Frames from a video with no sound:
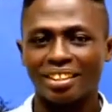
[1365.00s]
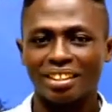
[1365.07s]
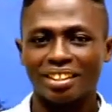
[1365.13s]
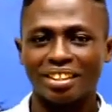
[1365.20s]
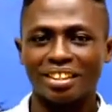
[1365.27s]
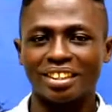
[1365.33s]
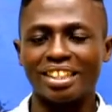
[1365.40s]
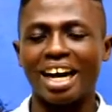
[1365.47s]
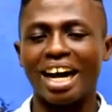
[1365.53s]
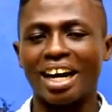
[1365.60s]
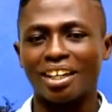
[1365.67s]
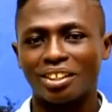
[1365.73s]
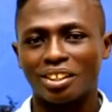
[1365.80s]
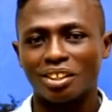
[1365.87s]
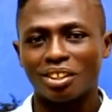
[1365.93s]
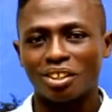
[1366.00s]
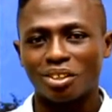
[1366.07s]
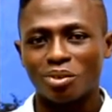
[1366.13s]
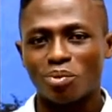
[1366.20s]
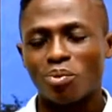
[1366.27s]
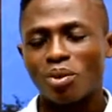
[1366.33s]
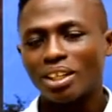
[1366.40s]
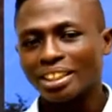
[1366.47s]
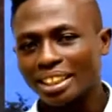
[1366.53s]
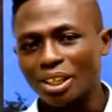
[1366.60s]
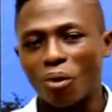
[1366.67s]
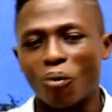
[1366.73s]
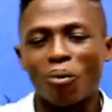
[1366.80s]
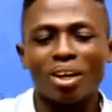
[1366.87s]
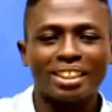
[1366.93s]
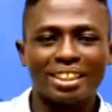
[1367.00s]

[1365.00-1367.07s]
Now, what is so?